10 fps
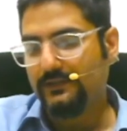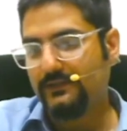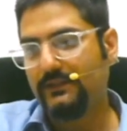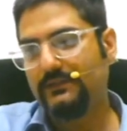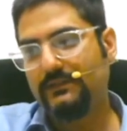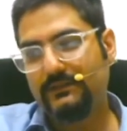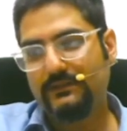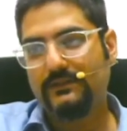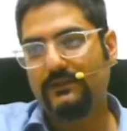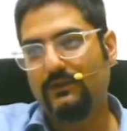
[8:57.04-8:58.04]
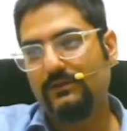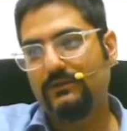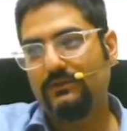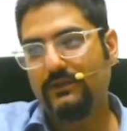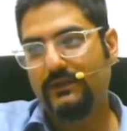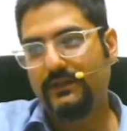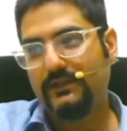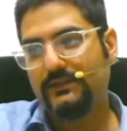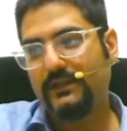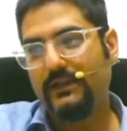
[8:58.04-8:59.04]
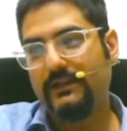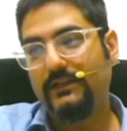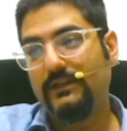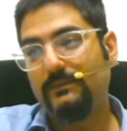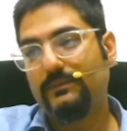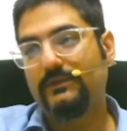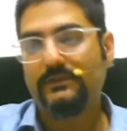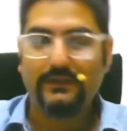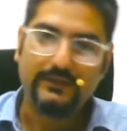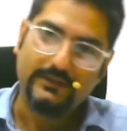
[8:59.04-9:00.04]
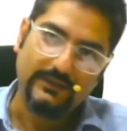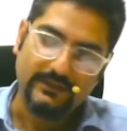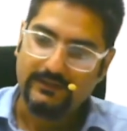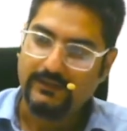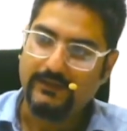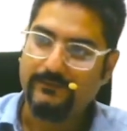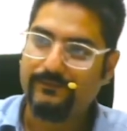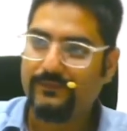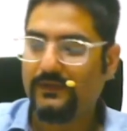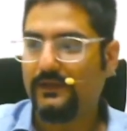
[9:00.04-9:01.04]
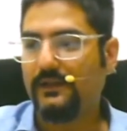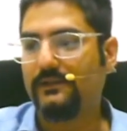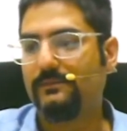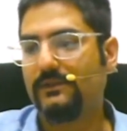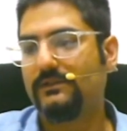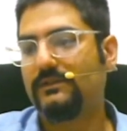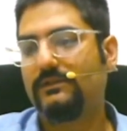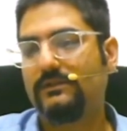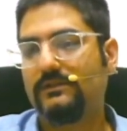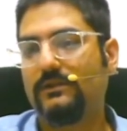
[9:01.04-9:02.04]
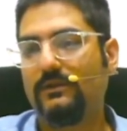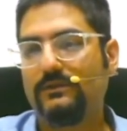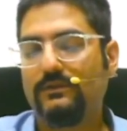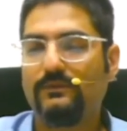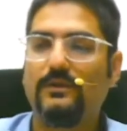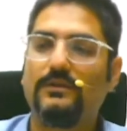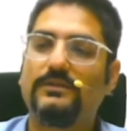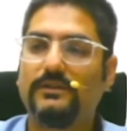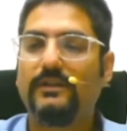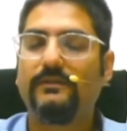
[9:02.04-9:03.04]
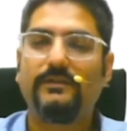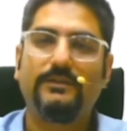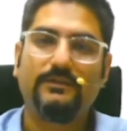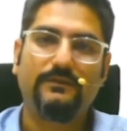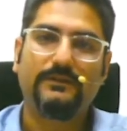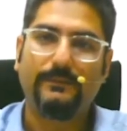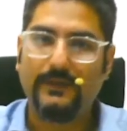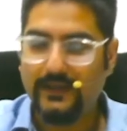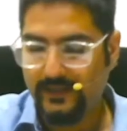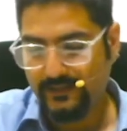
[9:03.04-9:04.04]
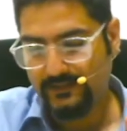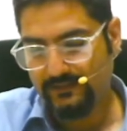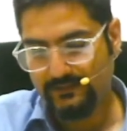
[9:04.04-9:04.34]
This also attracts 18% GST, right? Because this also falls in the definition of supply,